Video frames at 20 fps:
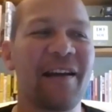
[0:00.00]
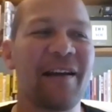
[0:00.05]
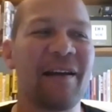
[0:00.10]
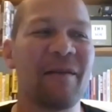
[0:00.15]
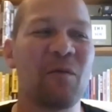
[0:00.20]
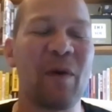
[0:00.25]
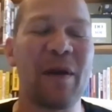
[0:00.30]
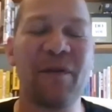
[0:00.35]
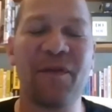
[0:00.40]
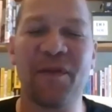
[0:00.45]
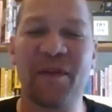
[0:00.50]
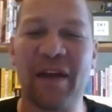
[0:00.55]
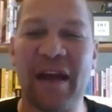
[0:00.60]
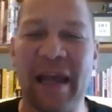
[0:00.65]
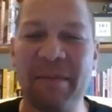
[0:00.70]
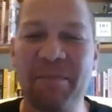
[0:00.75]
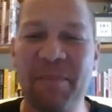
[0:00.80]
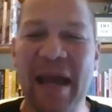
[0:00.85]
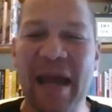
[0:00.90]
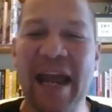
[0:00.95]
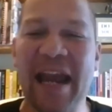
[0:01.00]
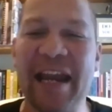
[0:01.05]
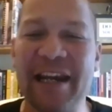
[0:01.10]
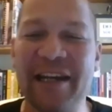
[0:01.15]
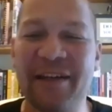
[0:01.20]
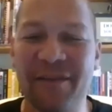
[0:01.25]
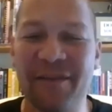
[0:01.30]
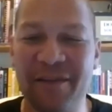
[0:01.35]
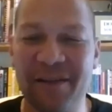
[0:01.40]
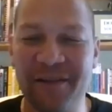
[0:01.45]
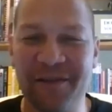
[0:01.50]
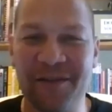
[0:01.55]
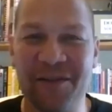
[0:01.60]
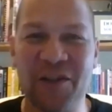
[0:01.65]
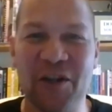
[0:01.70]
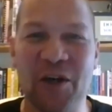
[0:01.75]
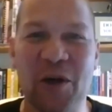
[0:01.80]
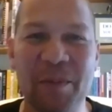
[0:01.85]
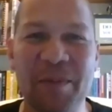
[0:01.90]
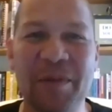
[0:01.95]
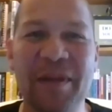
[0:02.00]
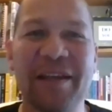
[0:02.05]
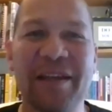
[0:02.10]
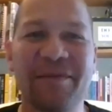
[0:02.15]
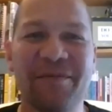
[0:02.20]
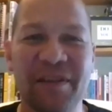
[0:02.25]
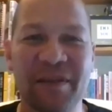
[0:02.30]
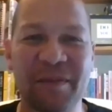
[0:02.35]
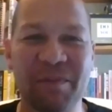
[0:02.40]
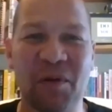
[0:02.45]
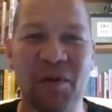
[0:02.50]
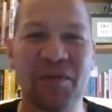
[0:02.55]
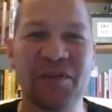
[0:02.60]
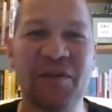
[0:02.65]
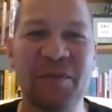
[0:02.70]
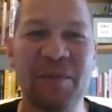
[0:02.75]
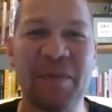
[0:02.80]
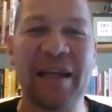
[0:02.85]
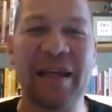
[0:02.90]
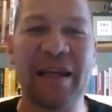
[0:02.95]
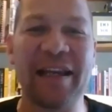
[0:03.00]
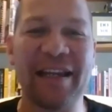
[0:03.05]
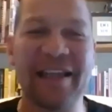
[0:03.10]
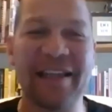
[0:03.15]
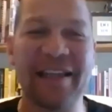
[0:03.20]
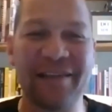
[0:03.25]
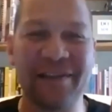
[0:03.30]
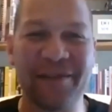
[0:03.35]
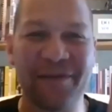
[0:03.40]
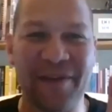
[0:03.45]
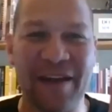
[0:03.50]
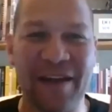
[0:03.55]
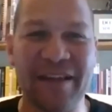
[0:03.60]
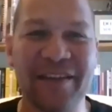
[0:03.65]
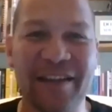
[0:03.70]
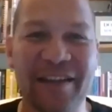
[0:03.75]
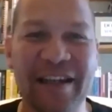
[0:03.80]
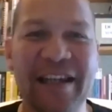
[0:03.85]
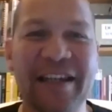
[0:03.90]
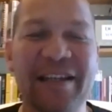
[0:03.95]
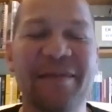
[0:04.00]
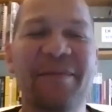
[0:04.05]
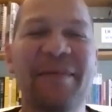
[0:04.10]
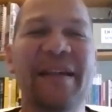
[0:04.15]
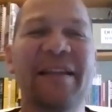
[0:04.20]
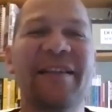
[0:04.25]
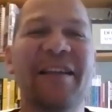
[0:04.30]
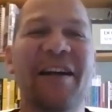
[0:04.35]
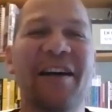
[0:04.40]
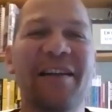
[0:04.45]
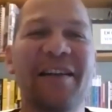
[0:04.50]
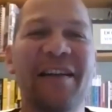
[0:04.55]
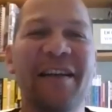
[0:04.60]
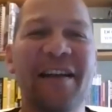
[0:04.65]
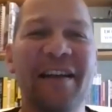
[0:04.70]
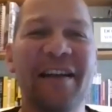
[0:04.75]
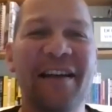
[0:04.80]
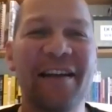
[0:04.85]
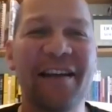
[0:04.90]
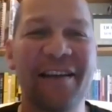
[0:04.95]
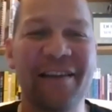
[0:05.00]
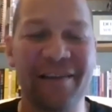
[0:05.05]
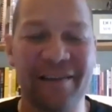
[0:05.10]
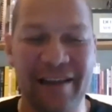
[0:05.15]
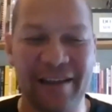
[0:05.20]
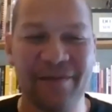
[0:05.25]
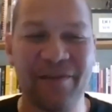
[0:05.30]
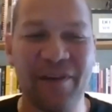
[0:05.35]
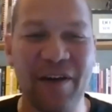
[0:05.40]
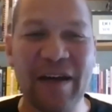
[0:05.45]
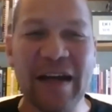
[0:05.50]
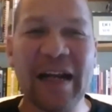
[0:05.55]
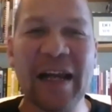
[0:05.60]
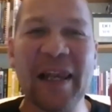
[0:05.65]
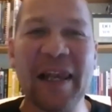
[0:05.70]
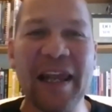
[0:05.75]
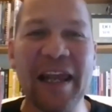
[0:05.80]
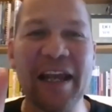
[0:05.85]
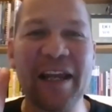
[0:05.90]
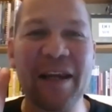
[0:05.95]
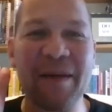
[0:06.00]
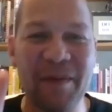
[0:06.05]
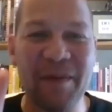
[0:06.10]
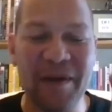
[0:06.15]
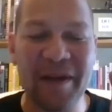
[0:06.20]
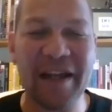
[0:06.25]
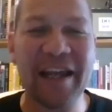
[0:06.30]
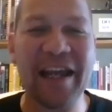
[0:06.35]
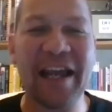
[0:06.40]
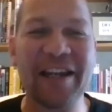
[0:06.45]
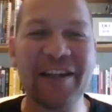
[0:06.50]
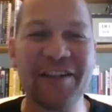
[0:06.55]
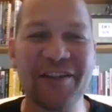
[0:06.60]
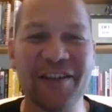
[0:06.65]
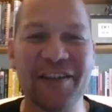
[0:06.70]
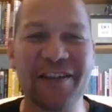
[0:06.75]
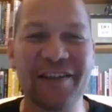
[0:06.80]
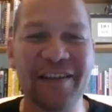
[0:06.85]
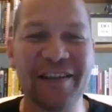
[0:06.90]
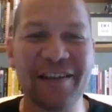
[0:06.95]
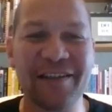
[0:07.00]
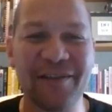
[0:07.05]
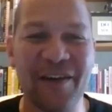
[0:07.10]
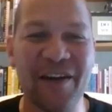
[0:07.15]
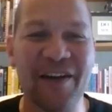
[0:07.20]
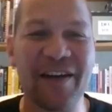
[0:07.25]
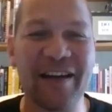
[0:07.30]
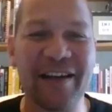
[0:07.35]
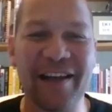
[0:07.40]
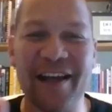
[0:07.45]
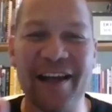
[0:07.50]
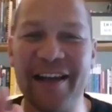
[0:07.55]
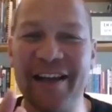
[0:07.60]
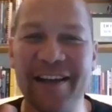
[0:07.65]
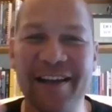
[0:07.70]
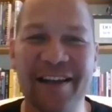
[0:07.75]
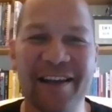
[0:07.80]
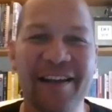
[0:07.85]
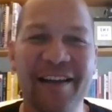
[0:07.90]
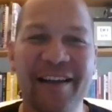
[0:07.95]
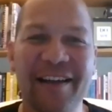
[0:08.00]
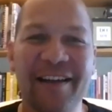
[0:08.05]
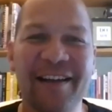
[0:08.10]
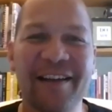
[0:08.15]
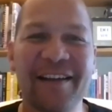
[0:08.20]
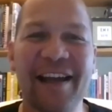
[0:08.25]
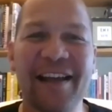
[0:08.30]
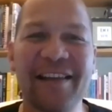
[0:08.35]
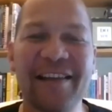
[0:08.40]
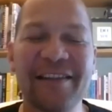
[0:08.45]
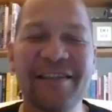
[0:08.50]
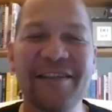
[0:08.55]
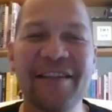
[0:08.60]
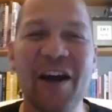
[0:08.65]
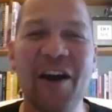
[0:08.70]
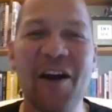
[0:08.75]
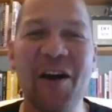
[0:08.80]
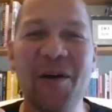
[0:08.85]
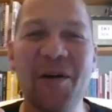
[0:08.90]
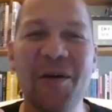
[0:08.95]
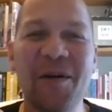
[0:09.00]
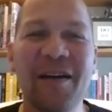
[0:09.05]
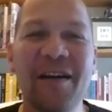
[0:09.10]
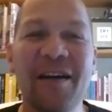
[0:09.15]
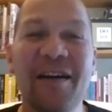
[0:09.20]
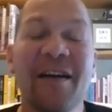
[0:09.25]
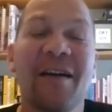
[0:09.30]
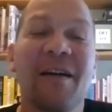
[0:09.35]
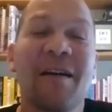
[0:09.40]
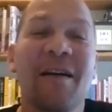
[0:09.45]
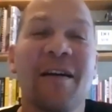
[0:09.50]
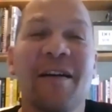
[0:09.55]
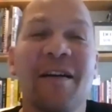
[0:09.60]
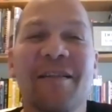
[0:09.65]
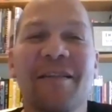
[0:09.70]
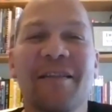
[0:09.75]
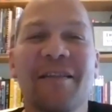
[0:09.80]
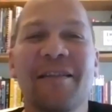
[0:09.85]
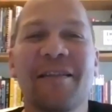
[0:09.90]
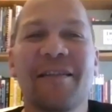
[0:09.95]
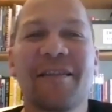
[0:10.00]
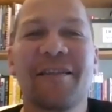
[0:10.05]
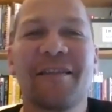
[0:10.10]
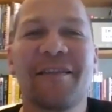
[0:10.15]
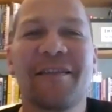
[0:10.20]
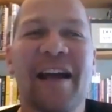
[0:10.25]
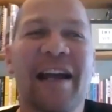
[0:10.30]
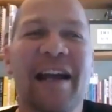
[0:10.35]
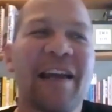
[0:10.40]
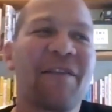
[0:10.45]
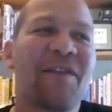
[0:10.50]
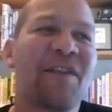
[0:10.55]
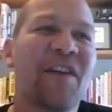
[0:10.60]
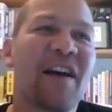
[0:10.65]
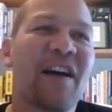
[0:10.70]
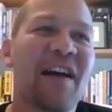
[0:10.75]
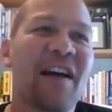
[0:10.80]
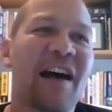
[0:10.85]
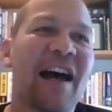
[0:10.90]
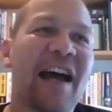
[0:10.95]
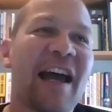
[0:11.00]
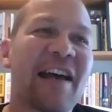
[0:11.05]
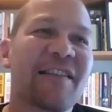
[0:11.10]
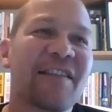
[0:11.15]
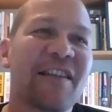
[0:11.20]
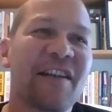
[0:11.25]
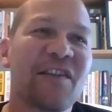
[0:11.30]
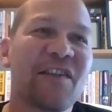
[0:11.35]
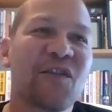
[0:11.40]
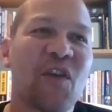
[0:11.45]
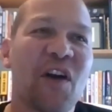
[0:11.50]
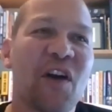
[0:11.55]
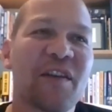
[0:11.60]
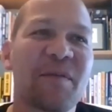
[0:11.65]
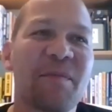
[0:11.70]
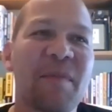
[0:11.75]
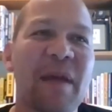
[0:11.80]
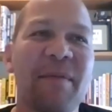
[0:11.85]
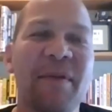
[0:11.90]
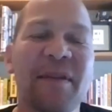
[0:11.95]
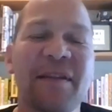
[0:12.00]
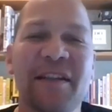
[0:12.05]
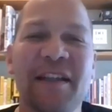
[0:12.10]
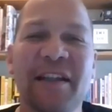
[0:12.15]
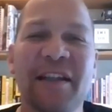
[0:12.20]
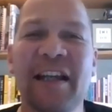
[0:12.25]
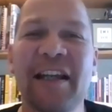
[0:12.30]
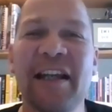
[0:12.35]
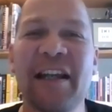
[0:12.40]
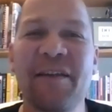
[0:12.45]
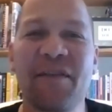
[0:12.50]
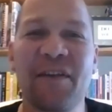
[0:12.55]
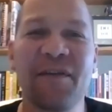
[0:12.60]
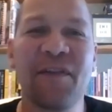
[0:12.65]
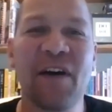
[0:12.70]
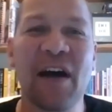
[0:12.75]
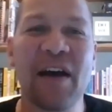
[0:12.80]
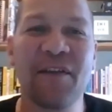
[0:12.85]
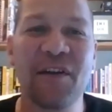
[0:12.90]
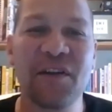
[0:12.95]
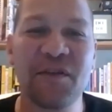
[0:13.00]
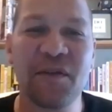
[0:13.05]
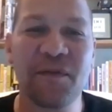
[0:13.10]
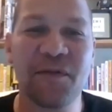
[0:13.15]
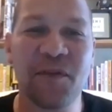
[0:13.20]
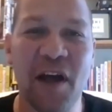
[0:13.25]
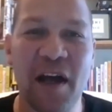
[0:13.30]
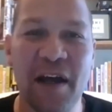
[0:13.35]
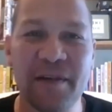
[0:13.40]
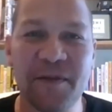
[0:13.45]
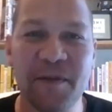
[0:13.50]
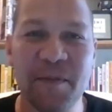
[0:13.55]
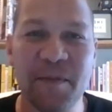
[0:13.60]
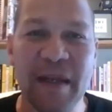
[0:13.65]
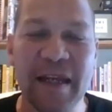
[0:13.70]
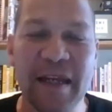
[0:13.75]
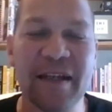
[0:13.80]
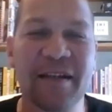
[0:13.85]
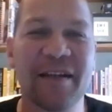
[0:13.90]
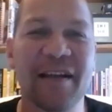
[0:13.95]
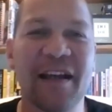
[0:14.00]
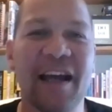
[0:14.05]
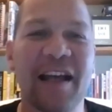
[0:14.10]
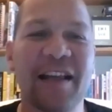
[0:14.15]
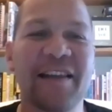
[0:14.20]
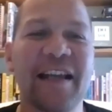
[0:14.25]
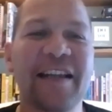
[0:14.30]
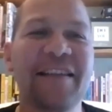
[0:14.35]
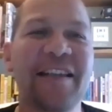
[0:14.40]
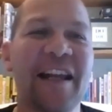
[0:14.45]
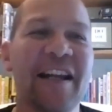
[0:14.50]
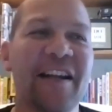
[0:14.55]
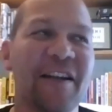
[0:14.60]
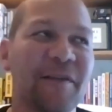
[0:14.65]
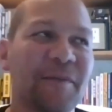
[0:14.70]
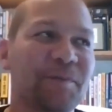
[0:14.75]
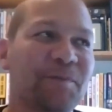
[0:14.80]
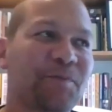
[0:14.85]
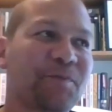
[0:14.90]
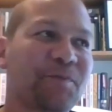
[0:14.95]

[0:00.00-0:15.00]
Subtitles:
with a paid job, there's responsibilities, things that need to be done. There's very clear communication. There's and there's no, like if I asked an instructor maybe to deliver 500 flyers for me and they didn't,